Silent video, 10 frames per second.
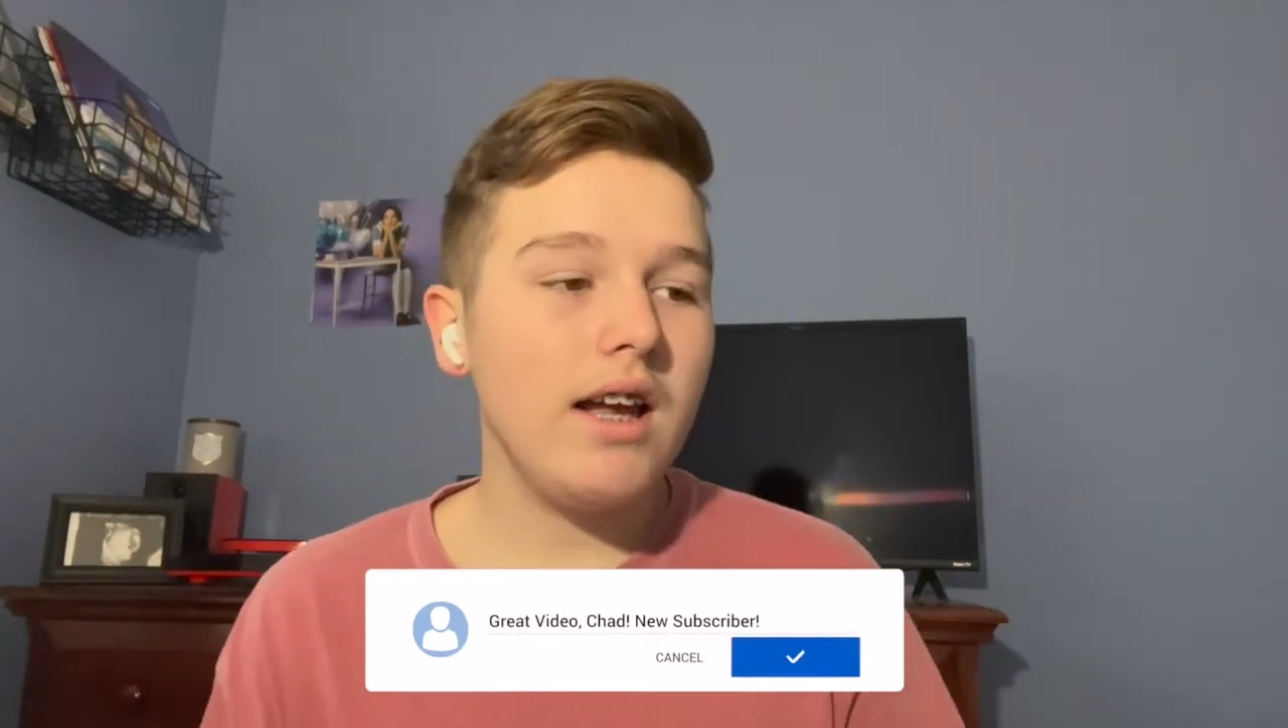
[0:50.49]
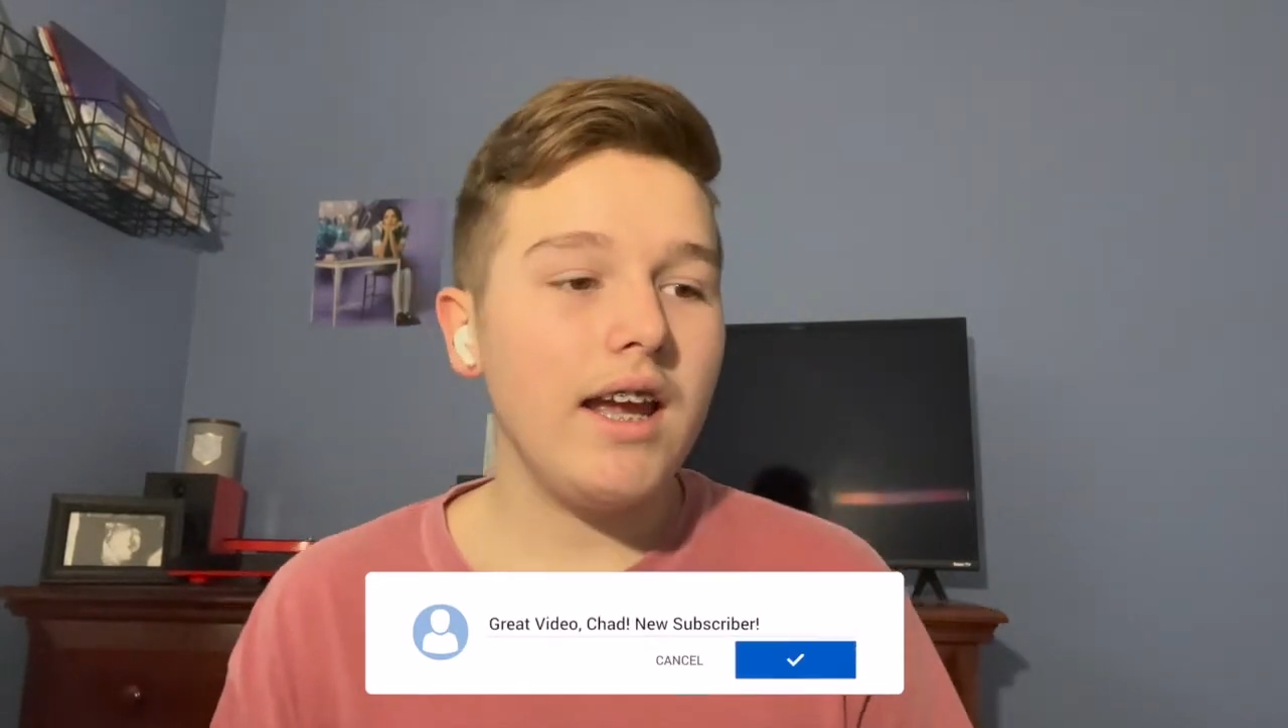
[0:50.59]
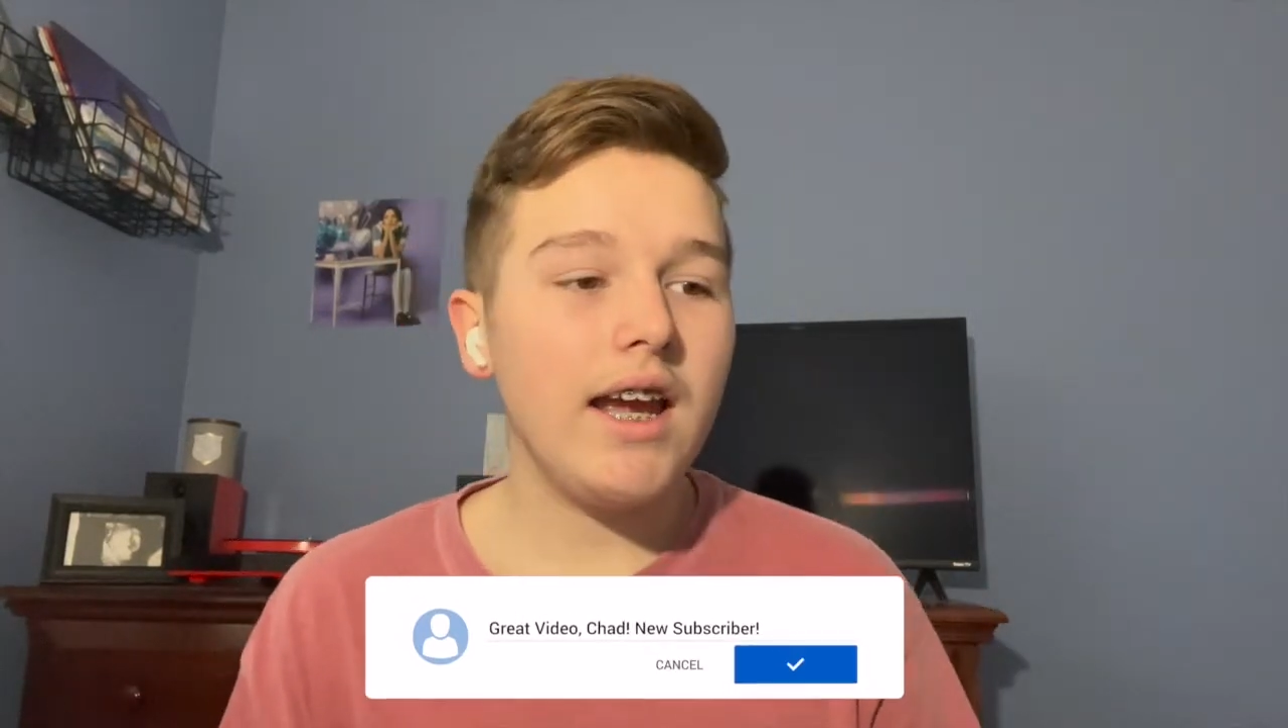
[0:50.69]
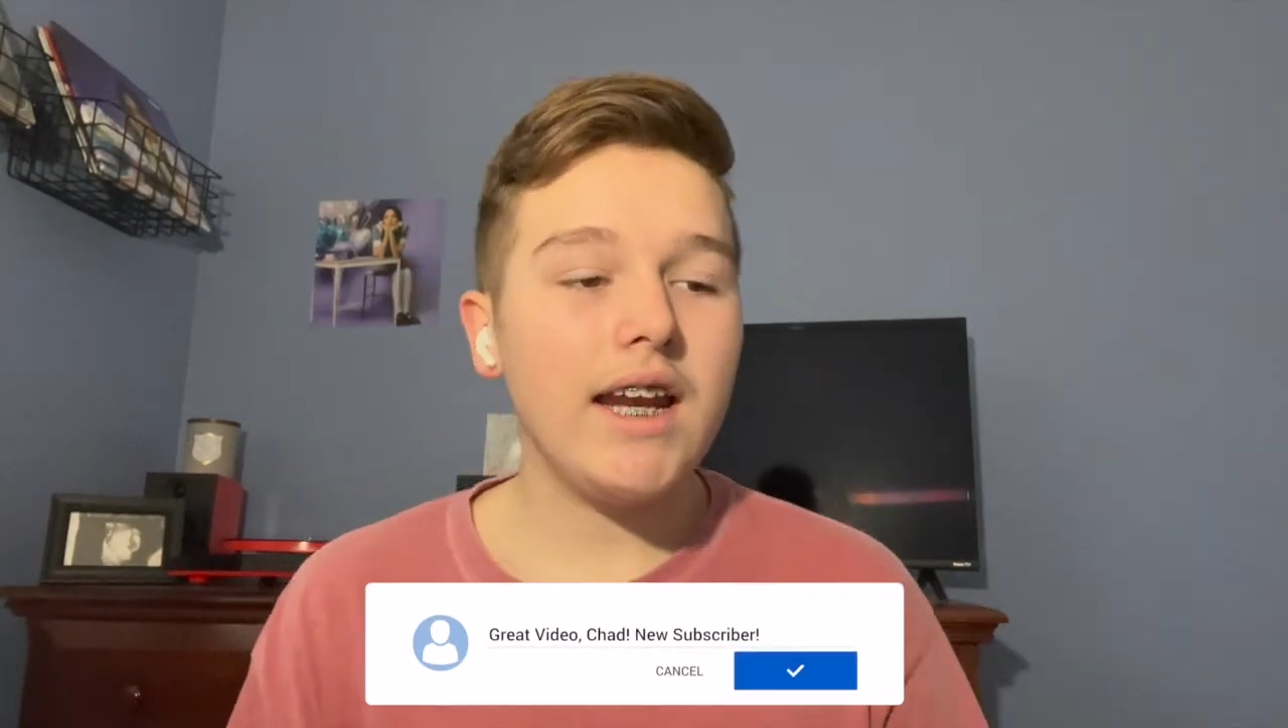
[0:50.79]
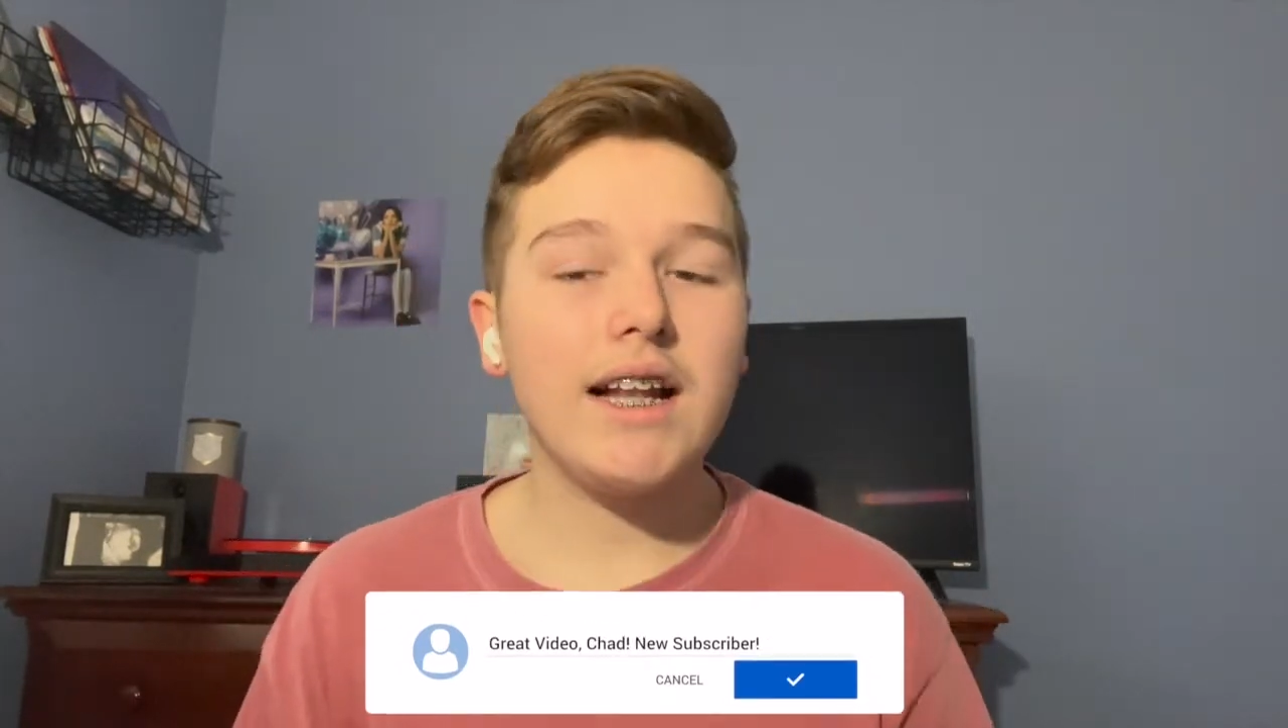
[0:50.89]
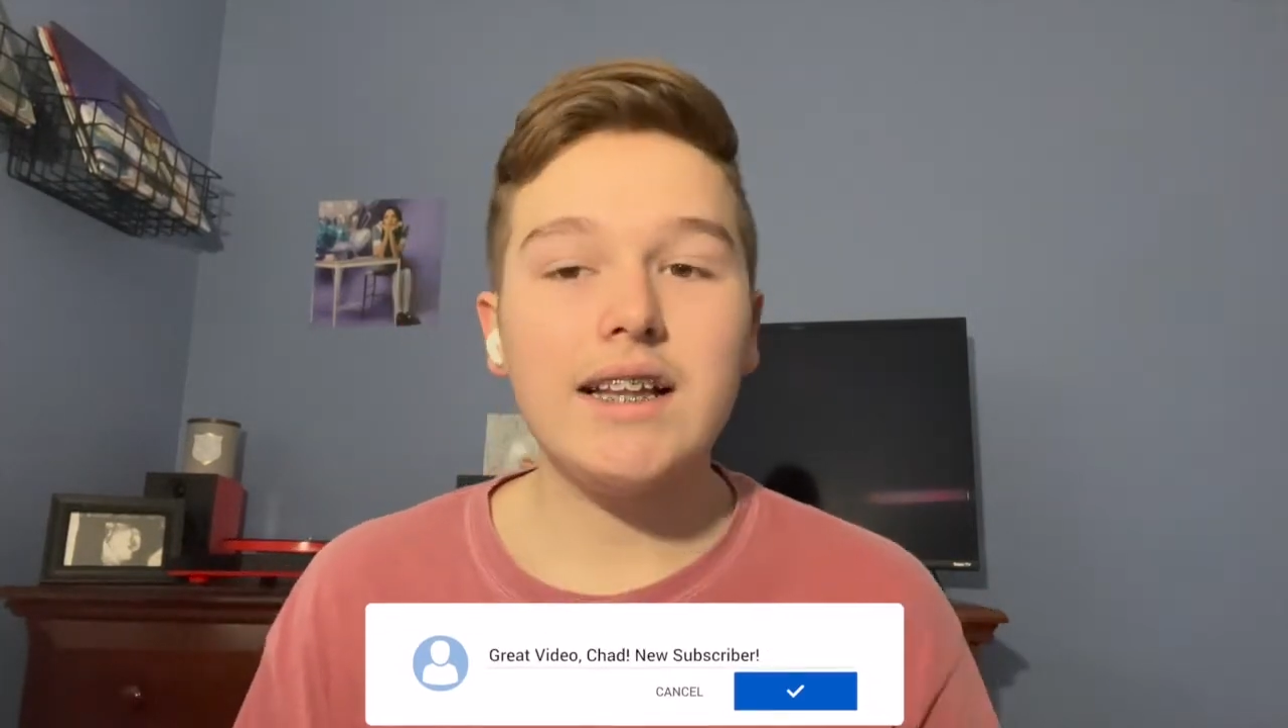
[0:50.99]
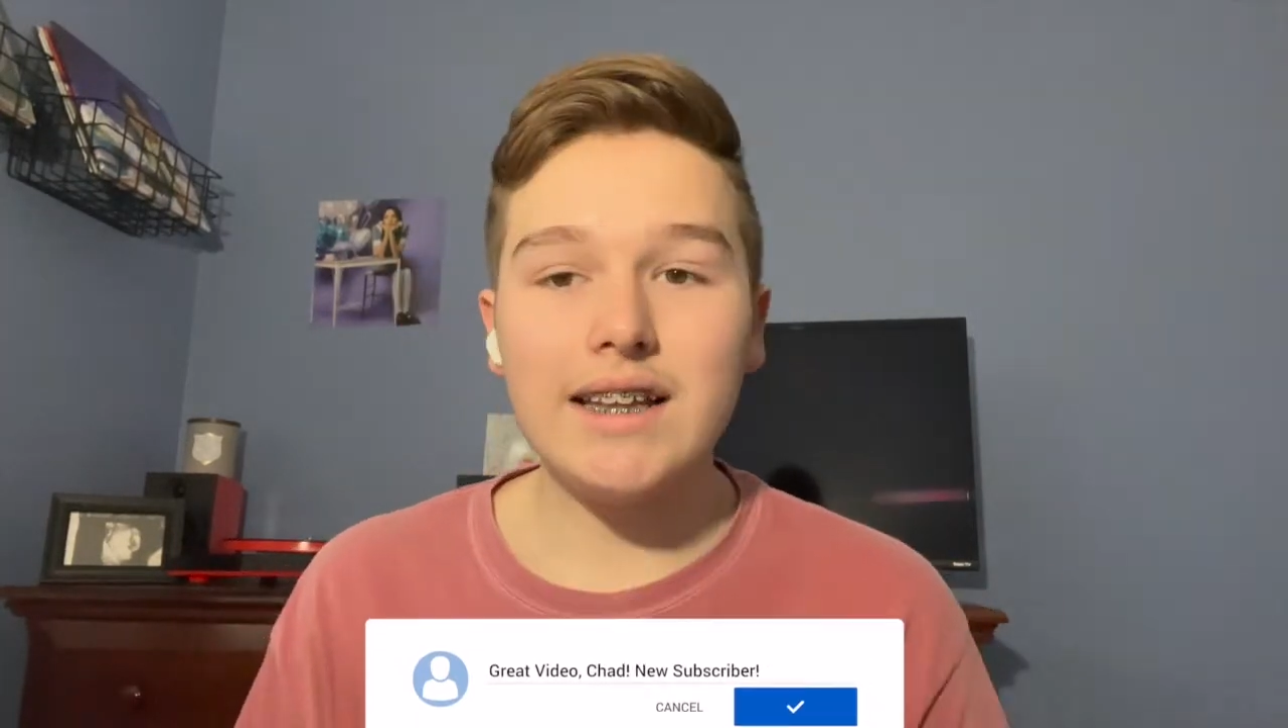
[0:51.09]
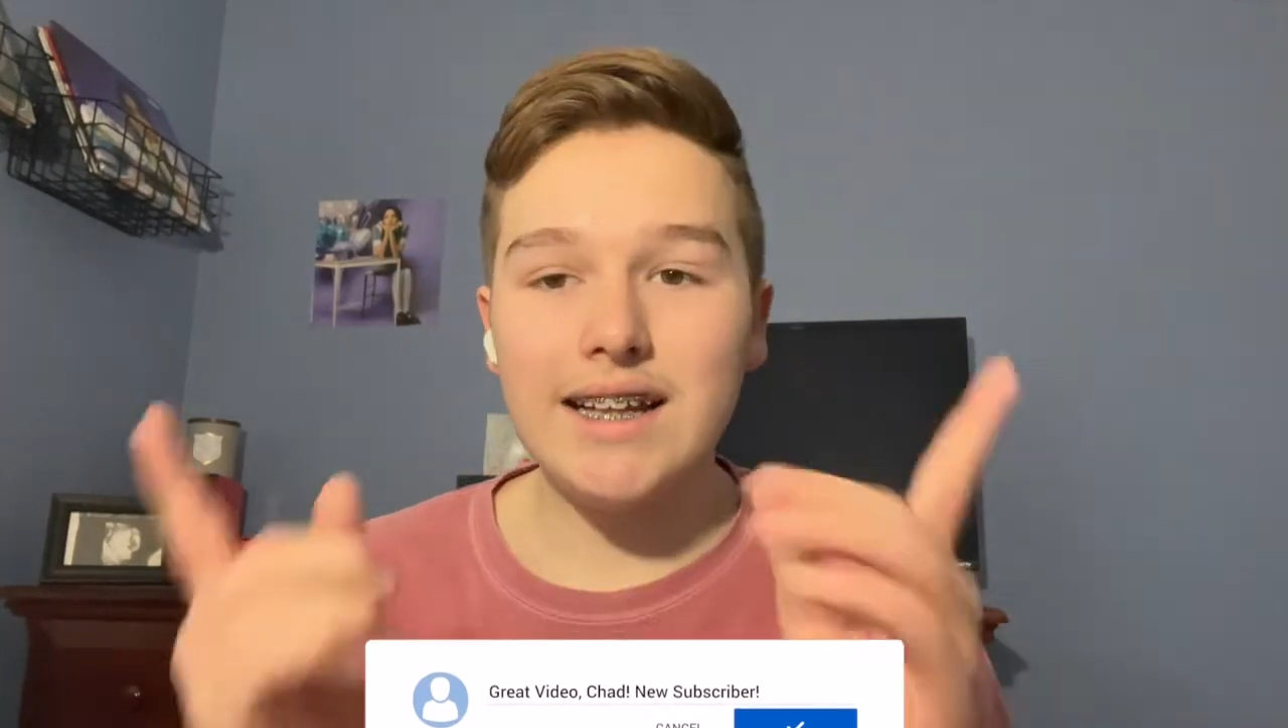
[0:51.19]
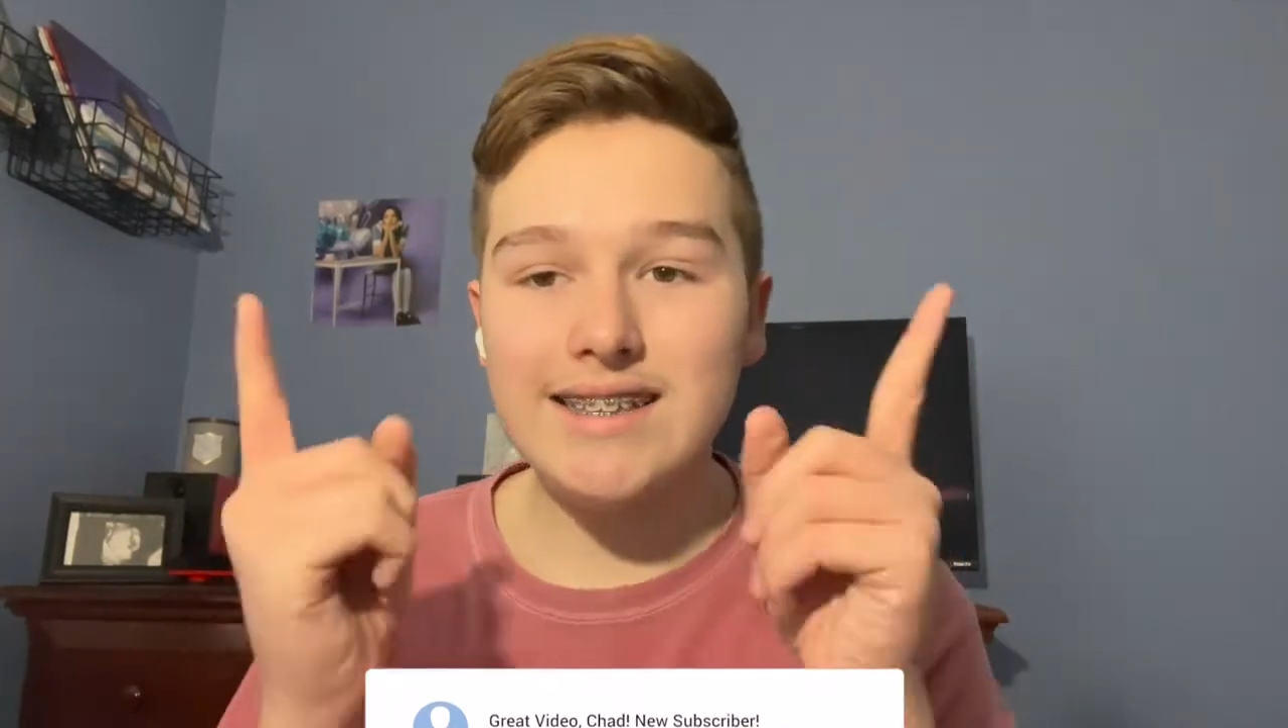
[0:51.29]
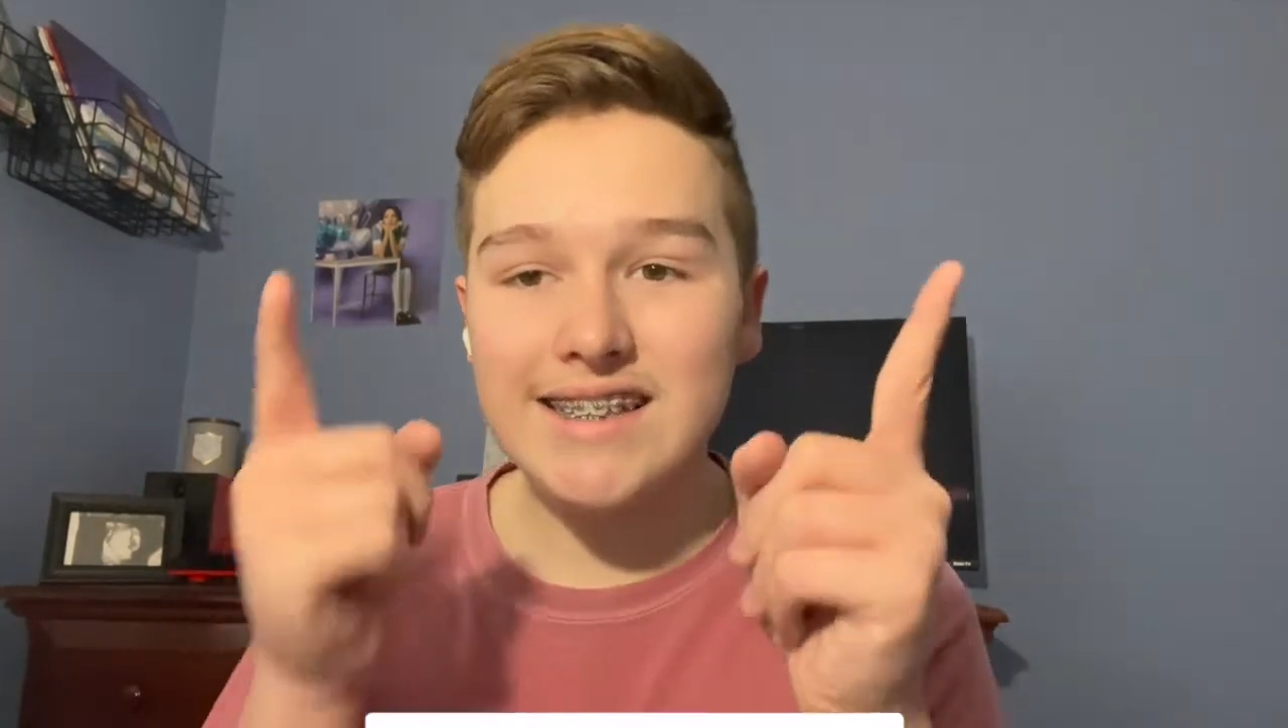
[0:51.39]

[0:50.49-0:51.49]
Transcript: and let's